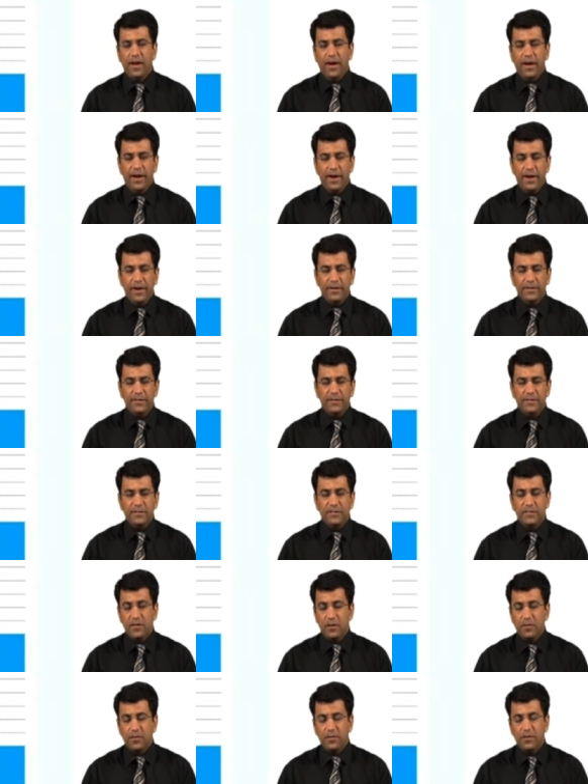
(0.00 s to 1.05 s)
And
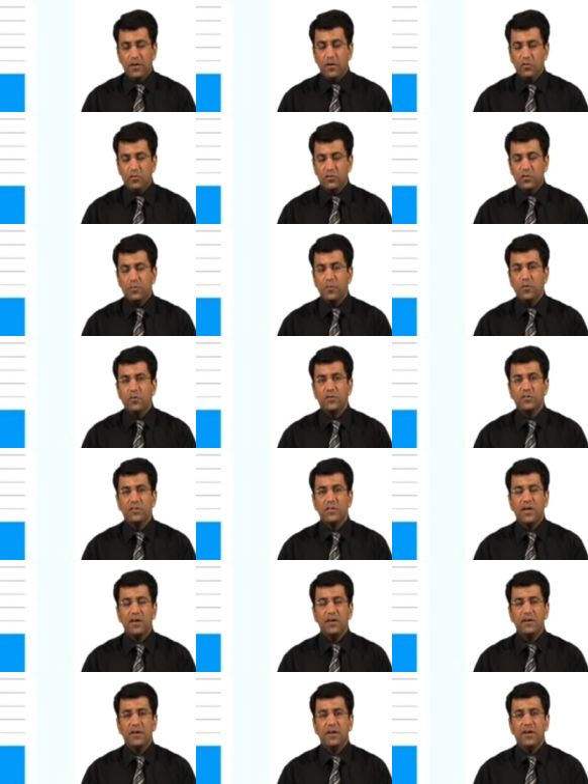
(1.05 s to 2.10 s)
so now suppose
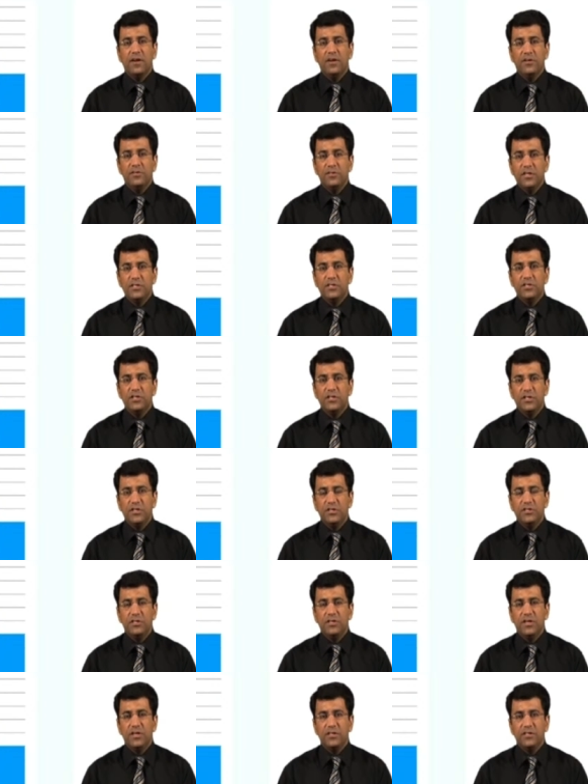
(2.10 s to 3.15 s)
they are interested
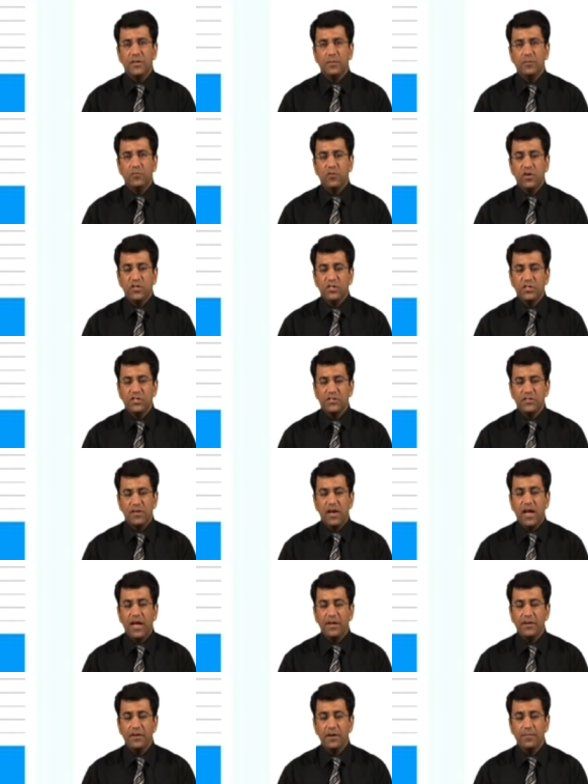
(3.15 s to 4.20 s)
in some questions
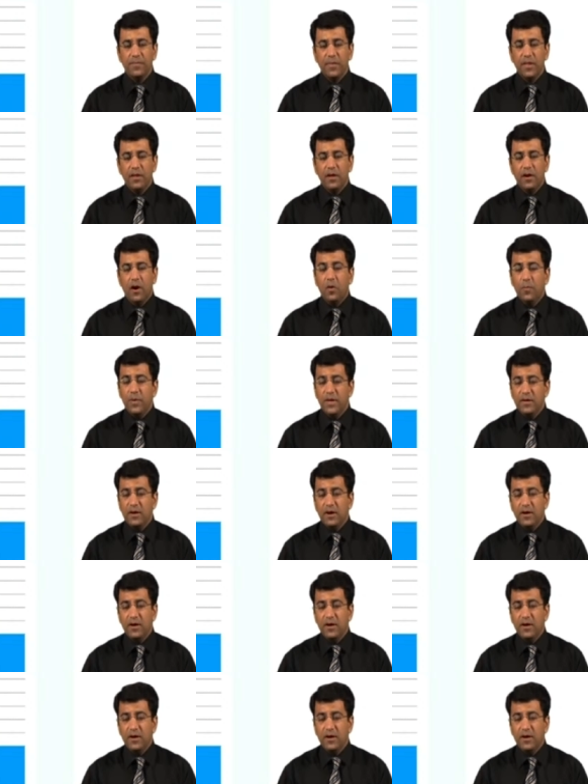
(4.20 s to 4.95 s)
like how